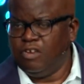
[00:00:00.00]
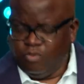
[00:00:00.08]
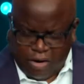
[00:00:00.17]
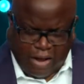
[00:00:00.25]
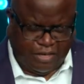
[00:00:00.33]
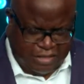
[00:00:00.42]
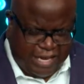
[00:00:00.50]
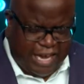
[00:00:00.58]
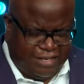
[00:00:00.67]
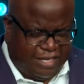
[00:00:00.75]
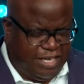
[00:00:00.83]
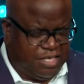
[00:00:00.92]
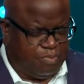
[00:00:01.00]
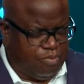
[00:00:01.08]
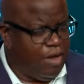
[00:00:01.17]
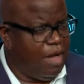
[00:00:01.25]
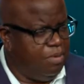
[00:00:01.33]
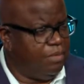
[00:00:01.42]
We have to take these
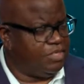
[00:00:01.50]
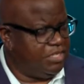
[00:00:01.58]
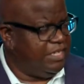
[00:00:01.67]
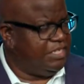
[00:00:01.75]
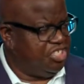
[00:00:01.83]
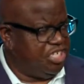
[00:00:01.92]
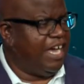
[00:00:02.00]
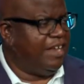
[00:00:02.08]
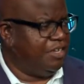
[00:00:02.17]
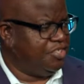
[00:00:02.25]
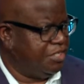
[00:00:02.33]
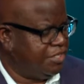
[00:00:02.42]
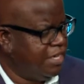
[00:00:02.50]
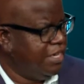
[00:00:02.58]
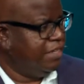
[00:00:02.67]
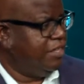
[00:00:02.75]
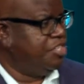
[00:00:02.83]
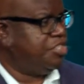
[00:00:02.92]
problems, these challenges,
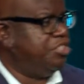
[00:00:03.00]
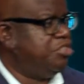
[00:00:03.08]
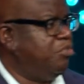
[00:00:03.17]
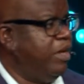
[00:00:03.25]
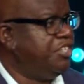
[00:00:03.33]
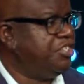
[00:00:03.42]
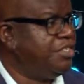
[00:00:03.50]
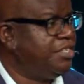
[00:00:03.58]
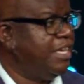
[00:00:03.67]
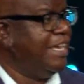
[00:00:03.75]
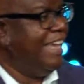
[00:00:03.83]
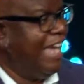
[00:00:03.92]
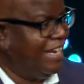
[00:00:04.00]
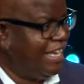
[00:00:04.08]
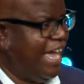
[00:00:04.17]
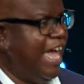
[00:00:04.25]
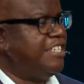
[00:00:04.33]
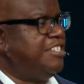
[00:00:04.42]
these situations, and
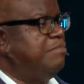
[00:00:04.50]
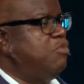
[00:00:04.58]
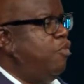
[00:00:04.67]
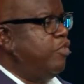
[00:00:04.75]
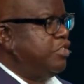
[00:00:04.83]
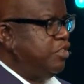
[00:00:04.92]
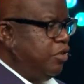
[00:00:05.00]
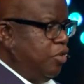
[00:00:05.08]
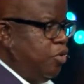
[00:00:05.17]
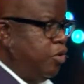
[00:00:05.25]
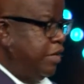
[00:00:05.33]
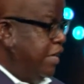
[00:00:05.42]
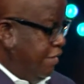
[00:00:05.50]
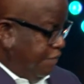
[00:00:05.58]
cast them over to the Lord